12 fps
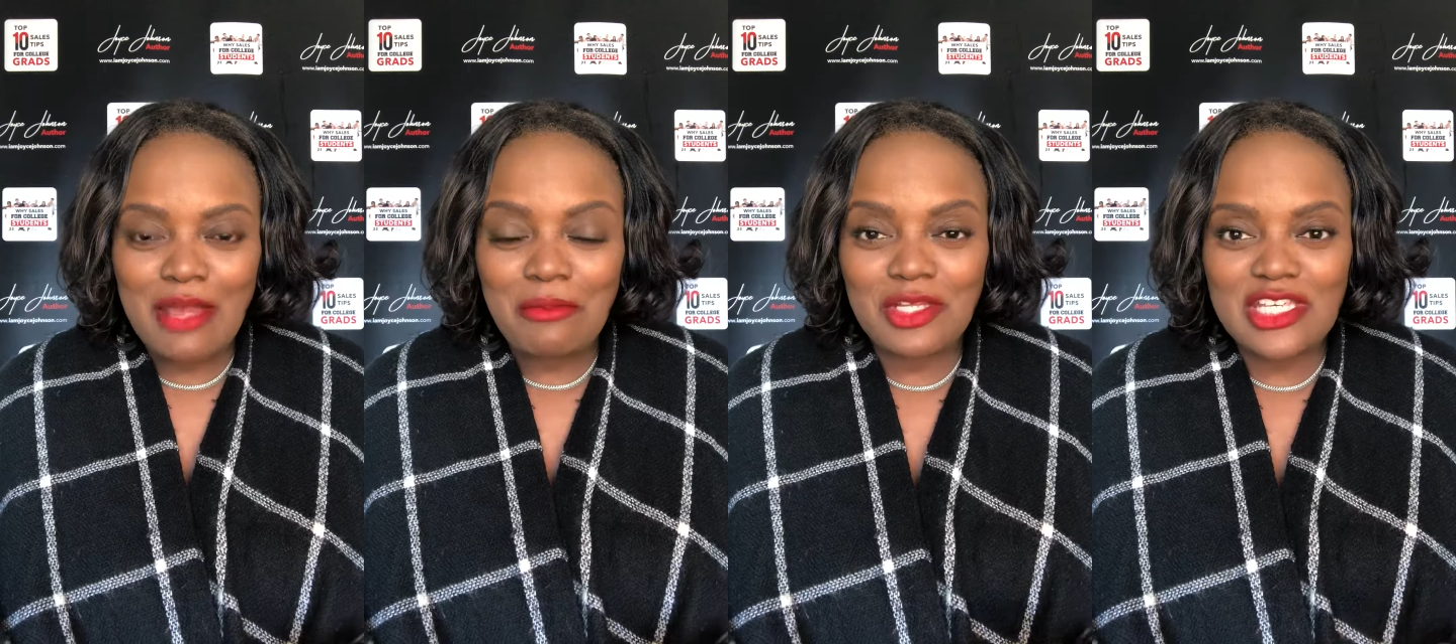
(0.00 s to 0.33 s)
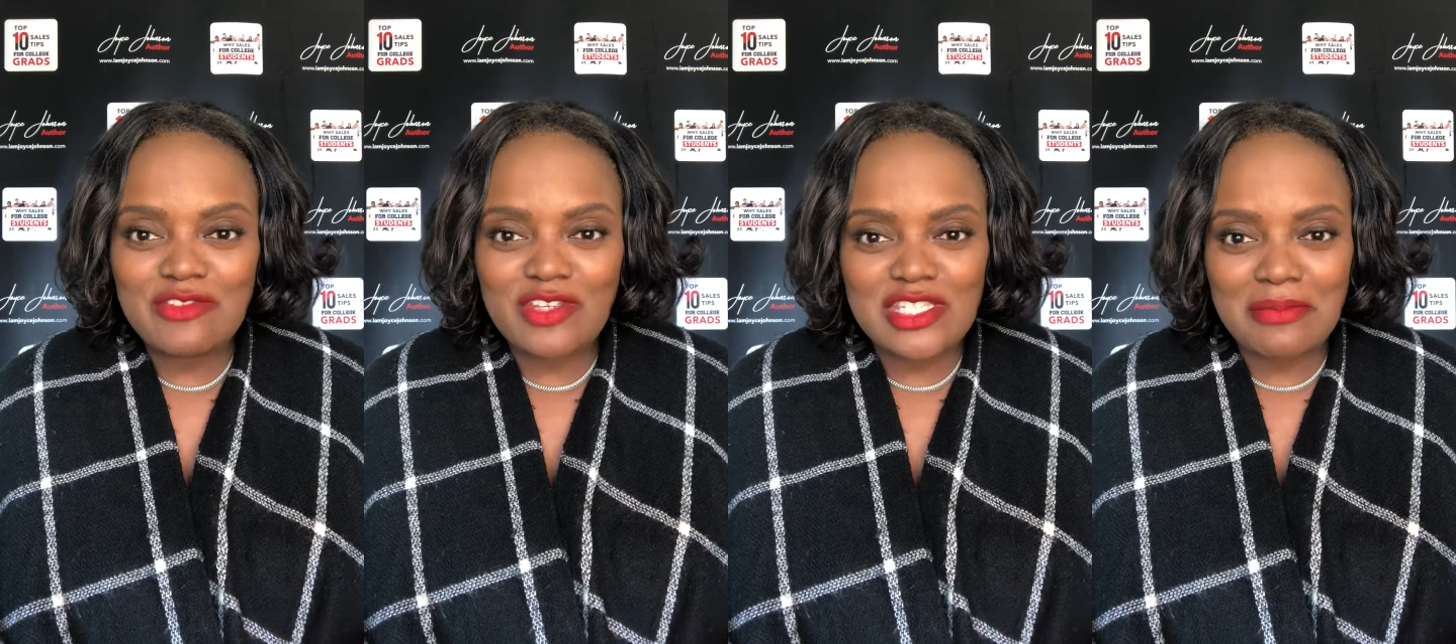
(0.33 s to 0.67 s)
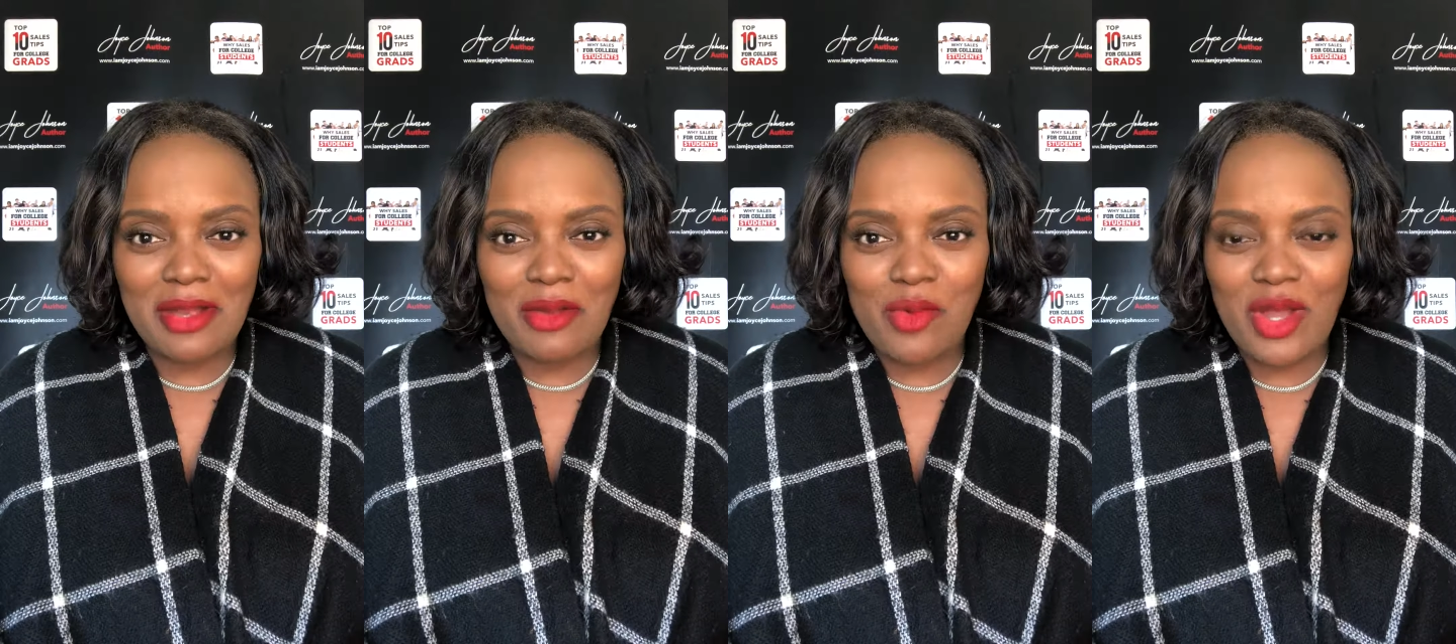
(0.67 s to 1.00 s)
Please visit
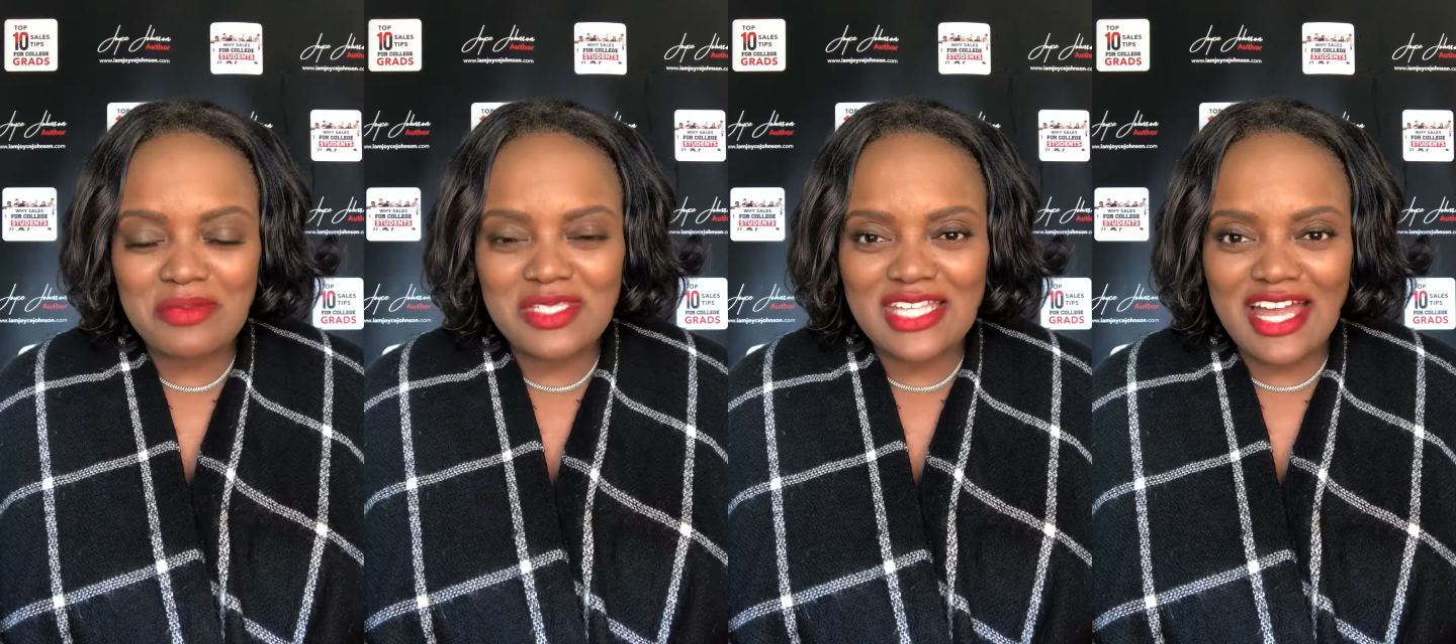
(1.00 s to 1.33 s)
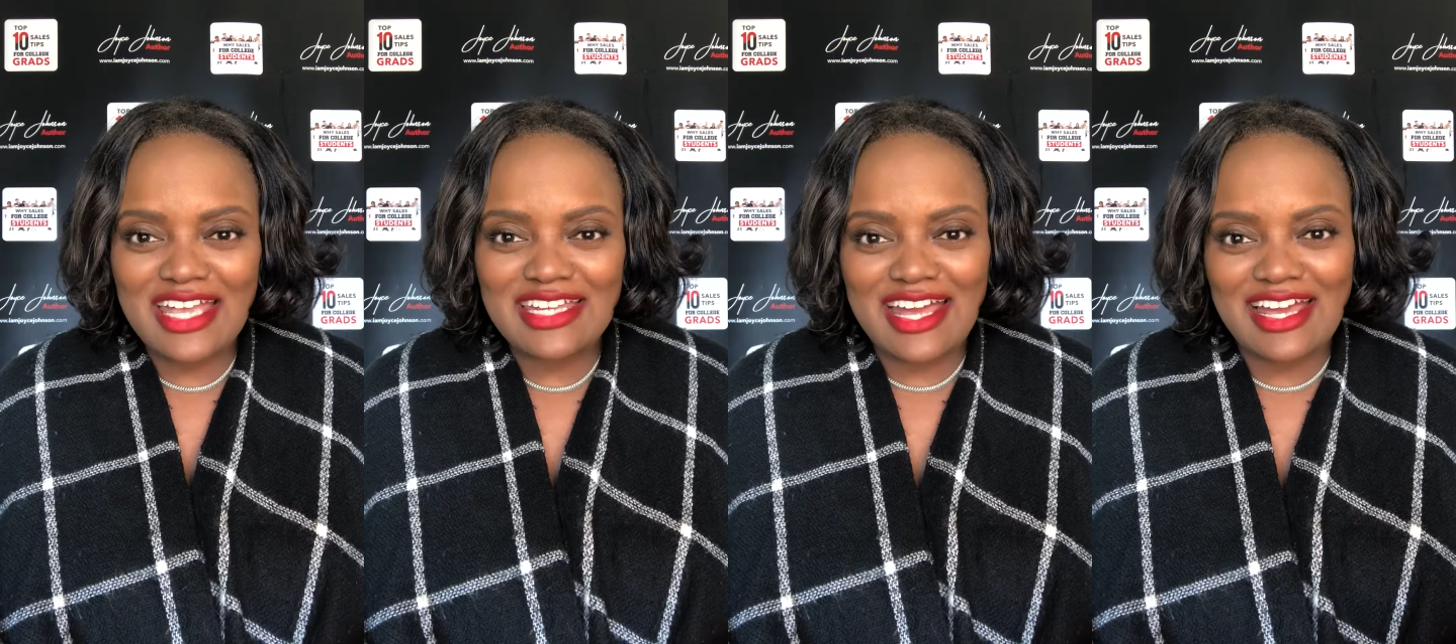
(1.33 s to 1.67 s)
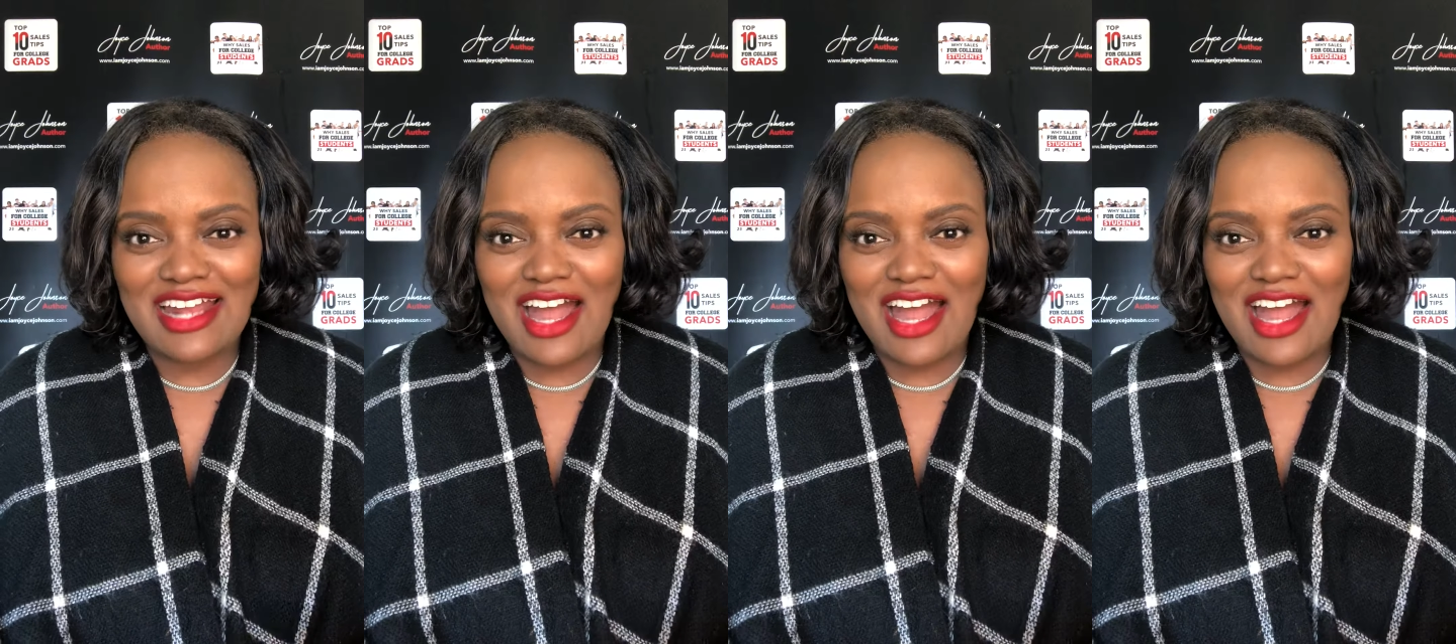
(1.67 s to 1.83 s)
my website at